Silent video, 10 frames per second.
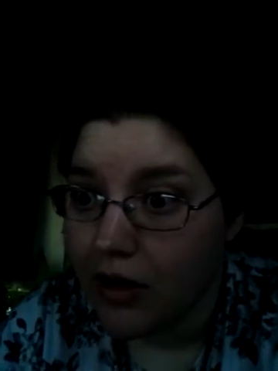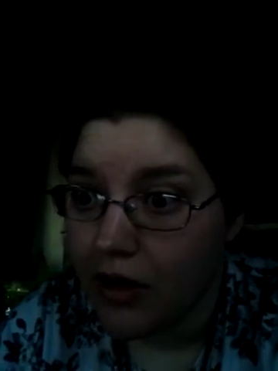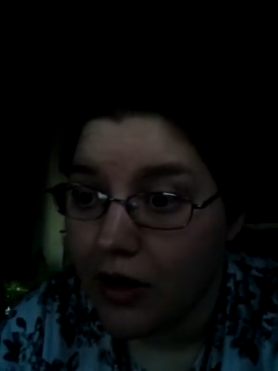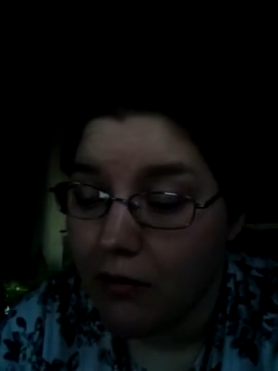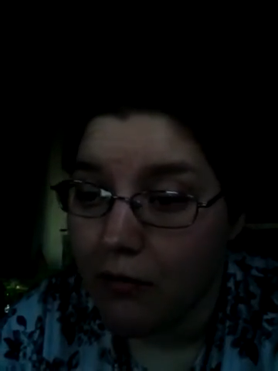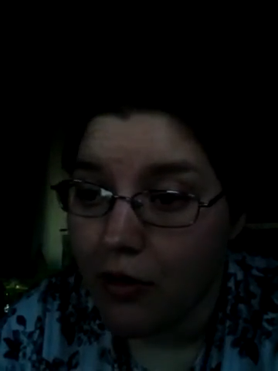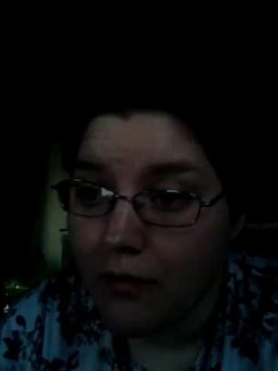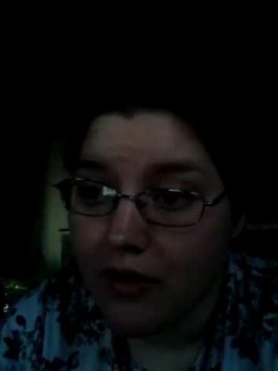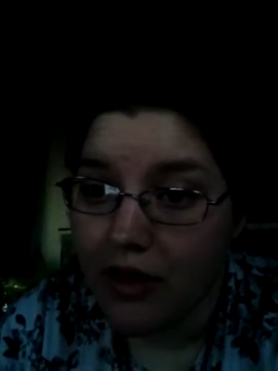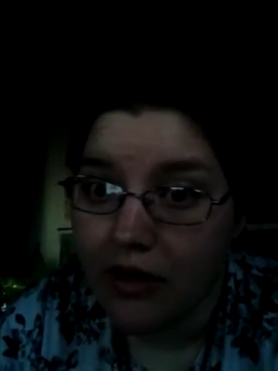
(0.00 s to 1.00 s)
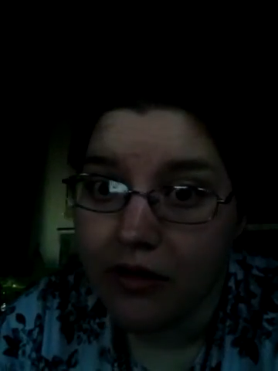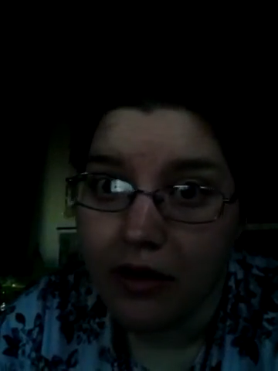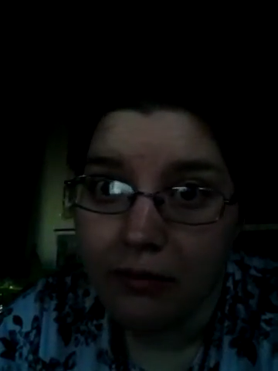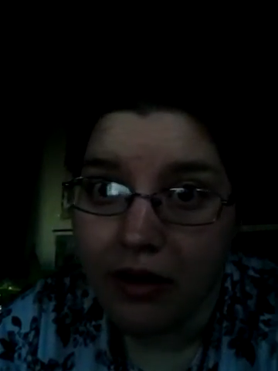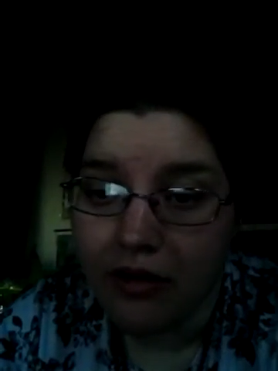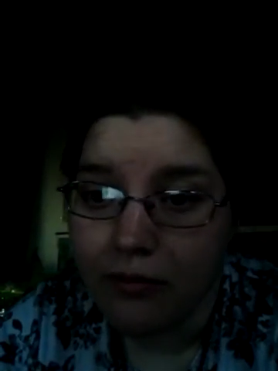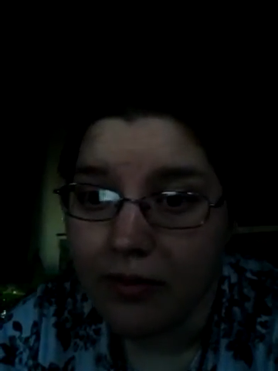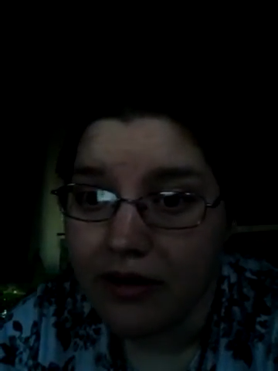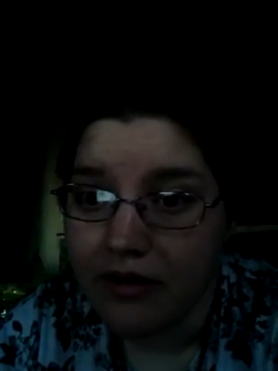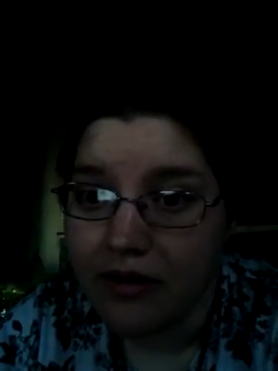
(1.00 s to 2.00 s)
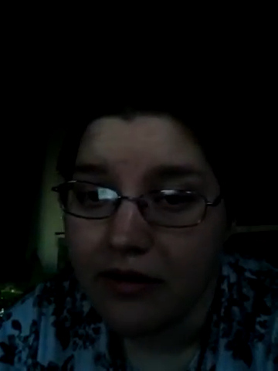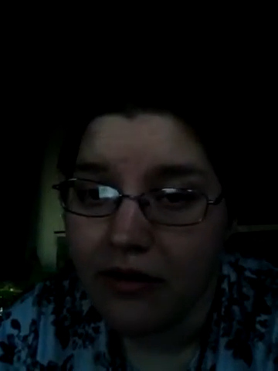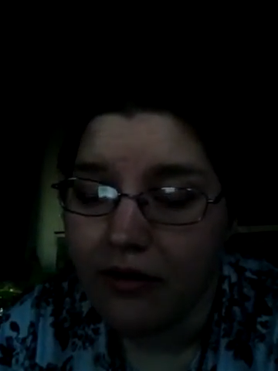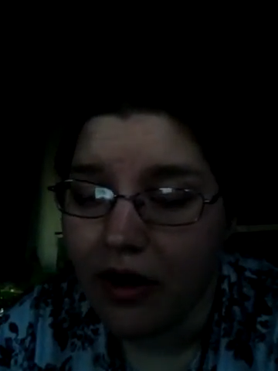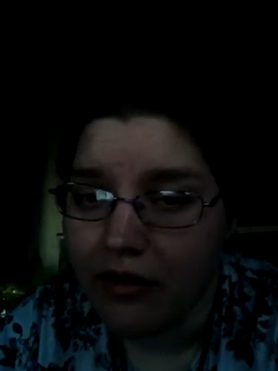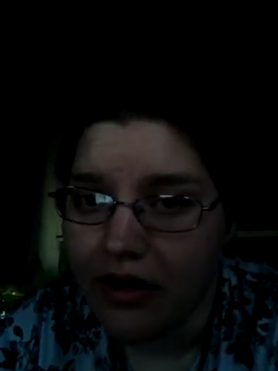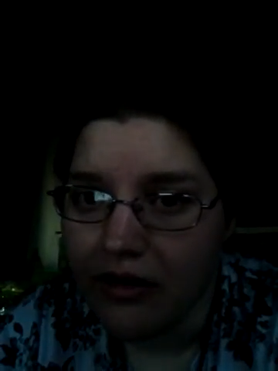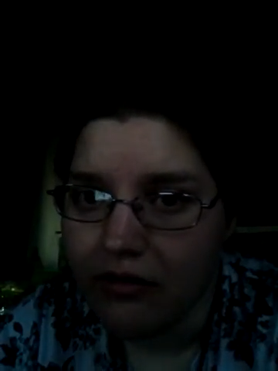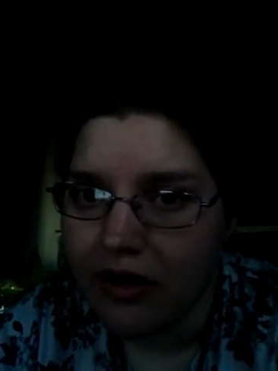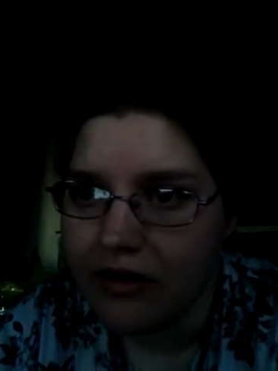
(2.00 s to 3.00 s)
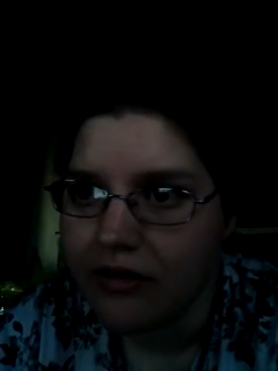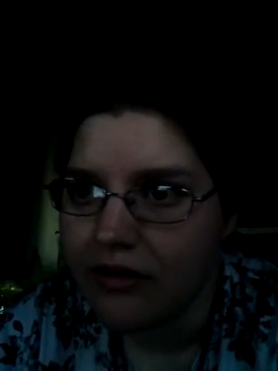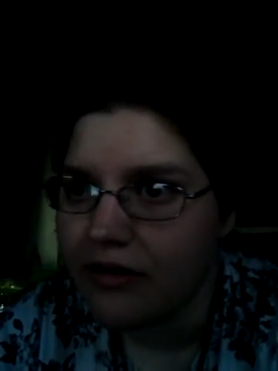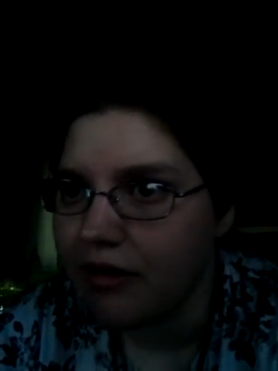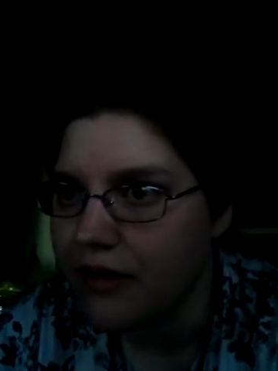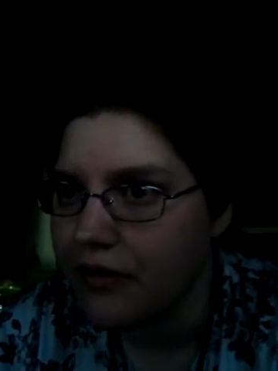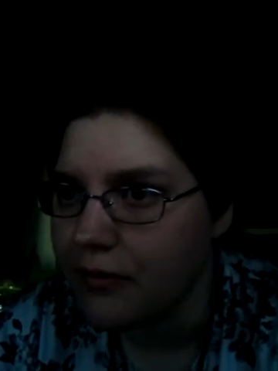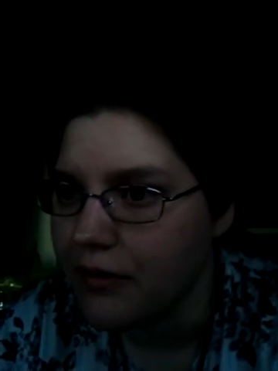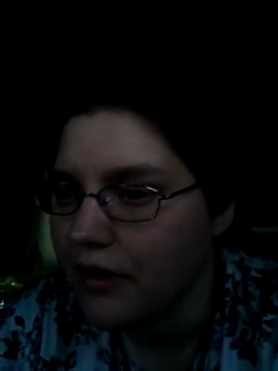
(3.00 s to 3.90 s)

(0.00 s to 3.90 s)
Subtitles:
I'm hoping that'll help my little business of Tire Heat Creations sell some